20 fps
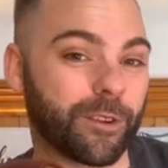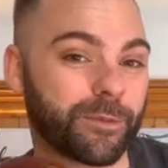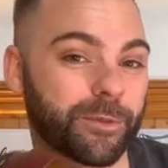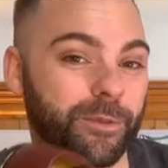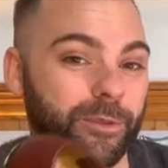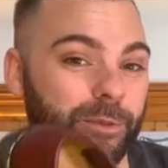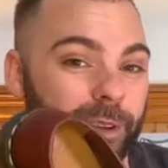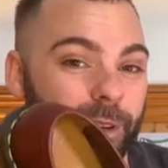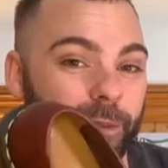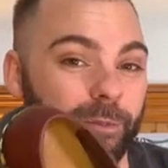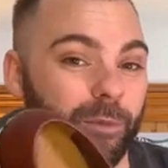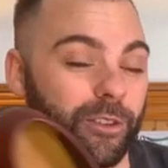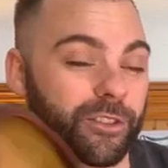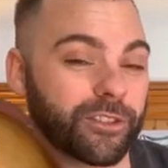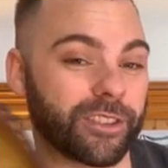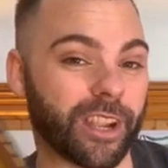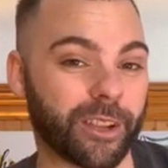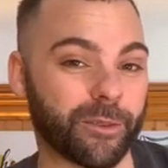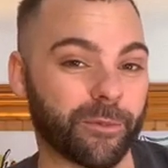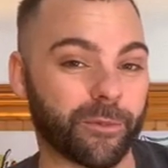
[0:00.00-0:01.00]
between what's
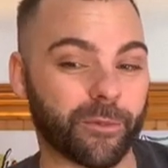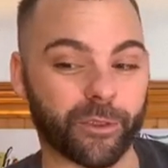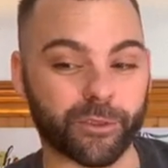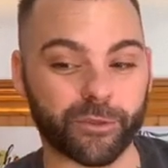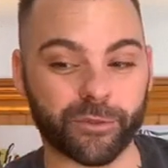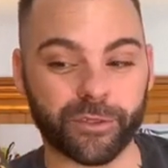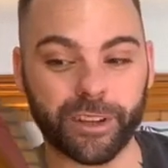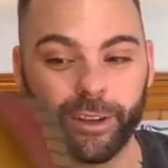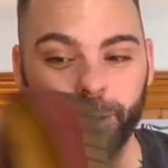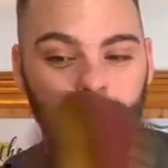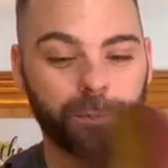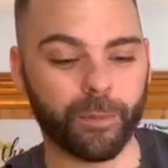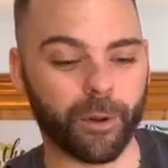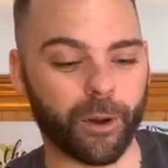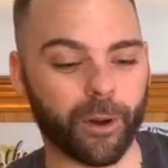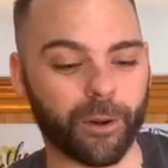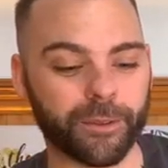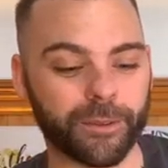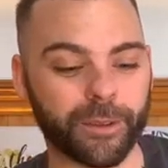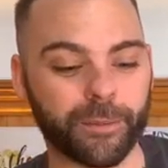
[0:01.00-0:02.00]
genuine and what's real,
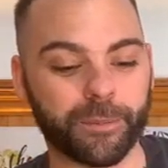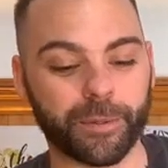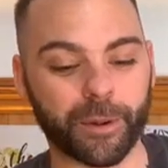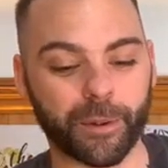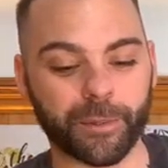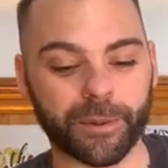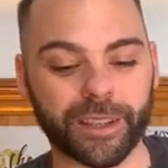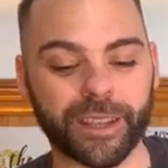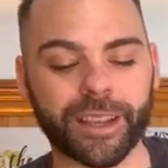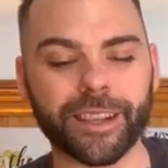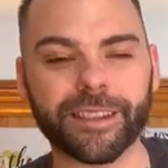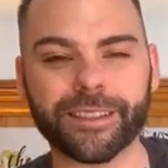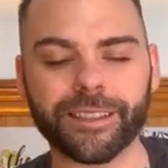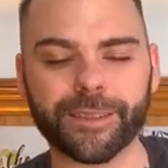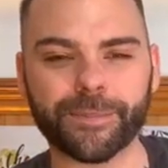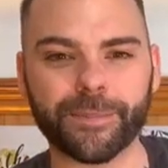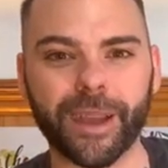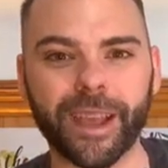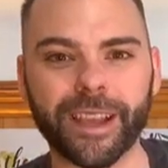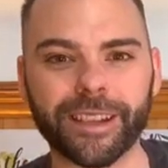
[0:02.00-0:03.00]
but the, probably the
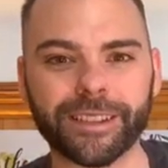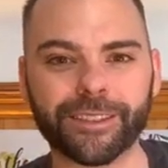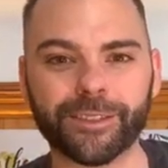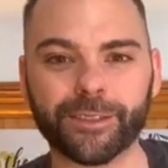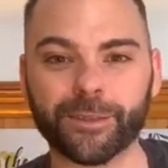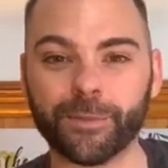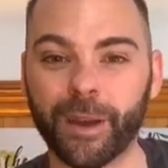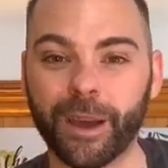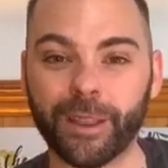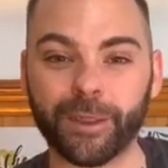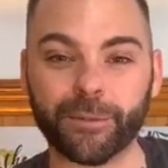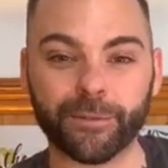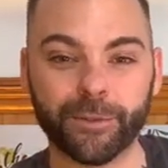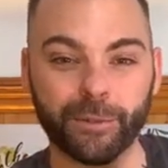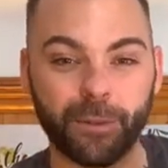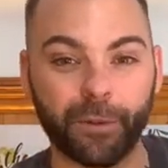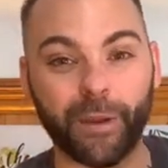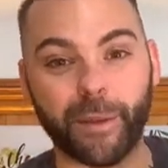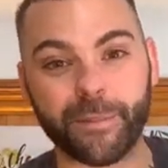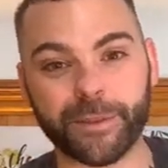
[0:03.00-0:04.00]
easiest bet is just to buy them from
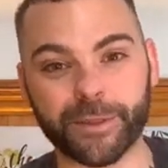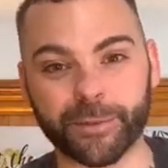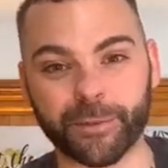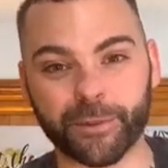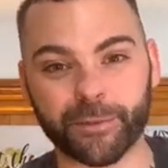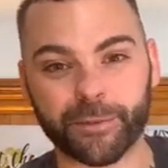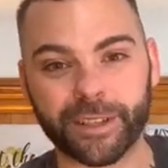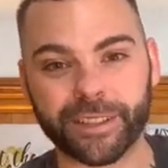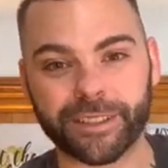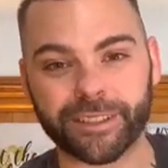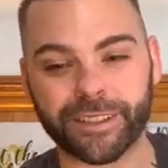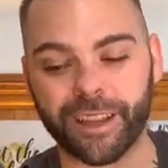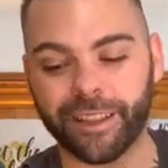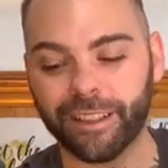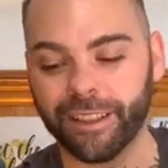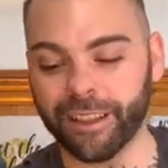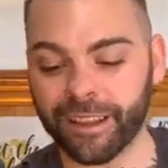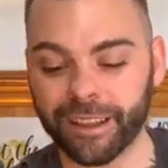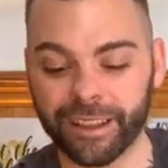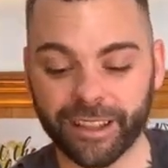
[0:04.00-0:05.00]
a reputable
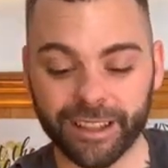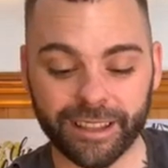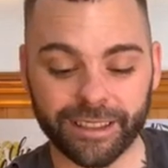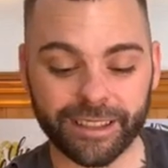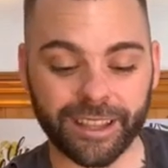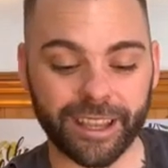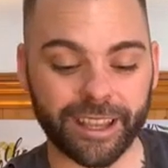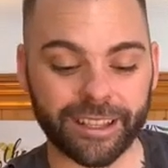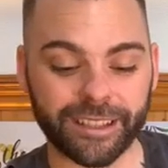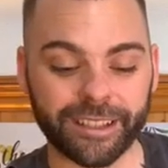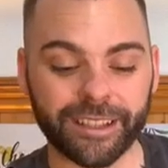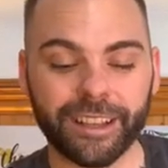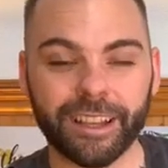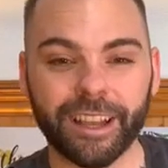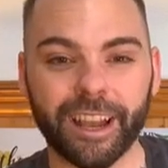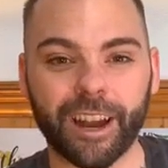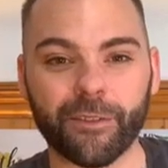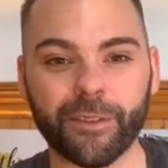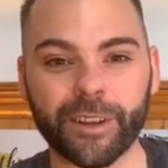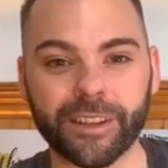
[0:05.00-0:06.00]
retailer than
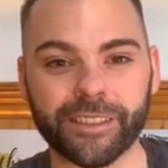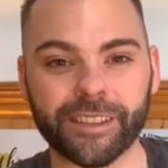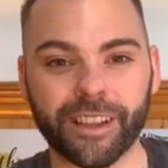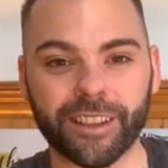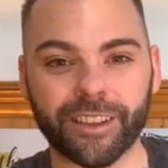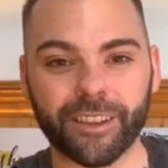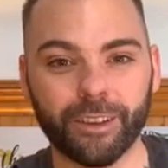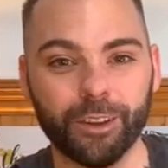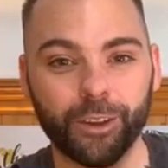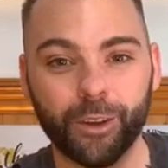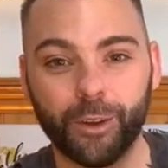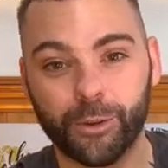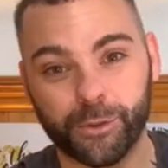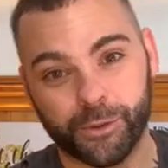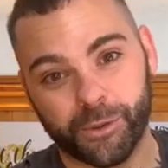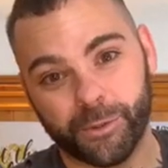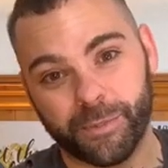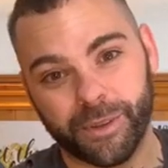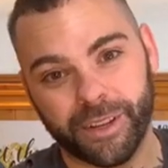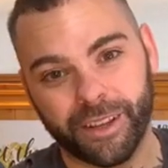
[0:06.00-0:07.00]
a reseller or
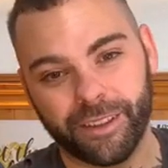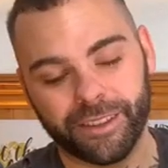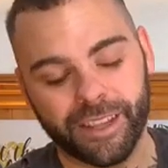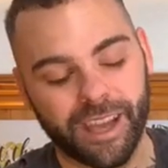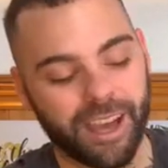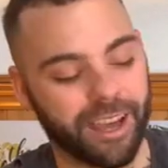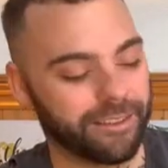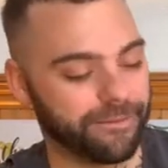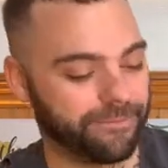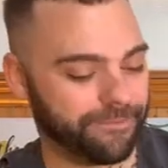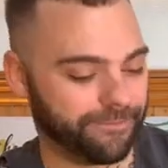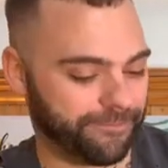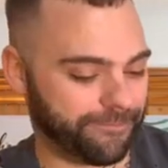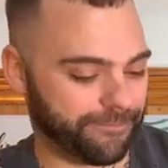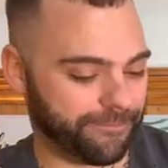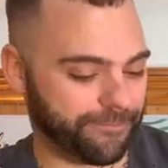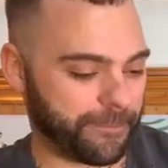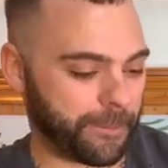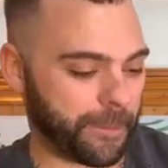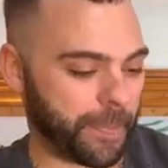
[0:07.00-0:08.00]
somebody online.
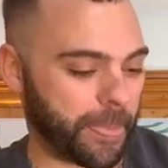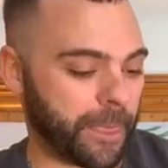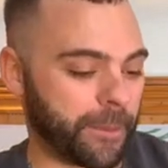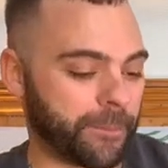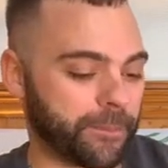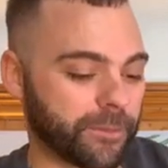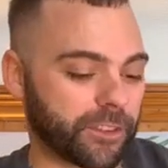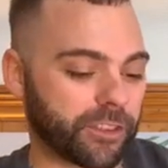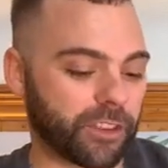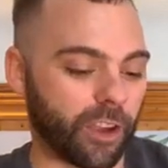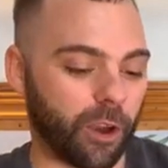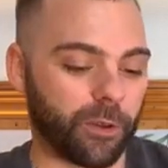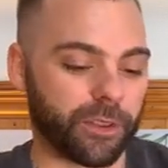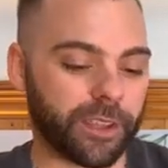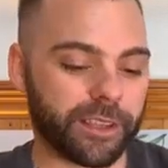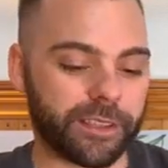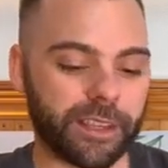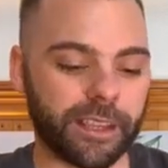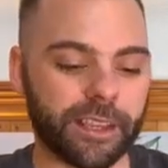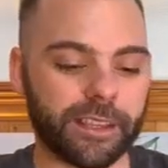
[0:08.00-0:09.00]
So
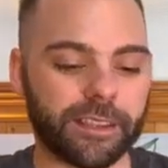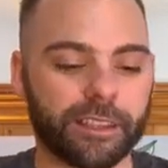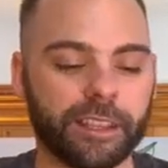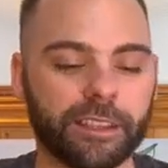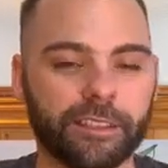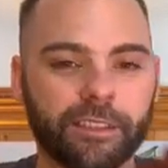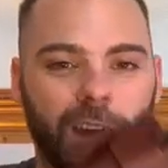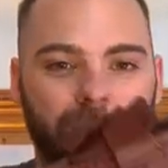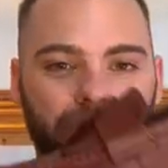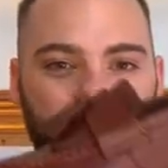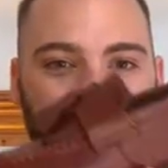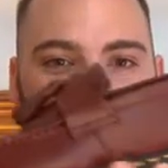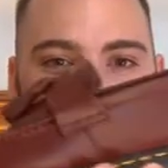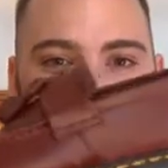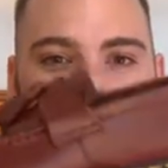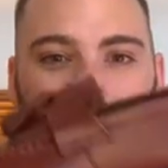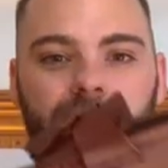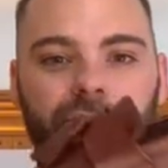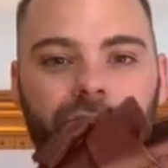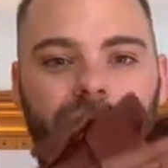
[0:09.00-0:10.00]
this is the Doctor Martens
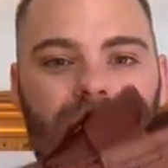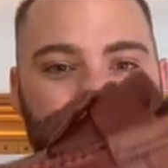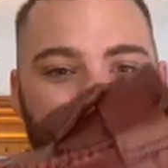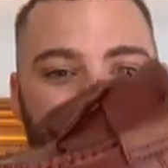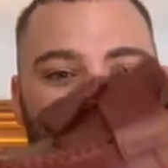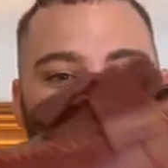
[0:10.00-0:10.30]
Adrian.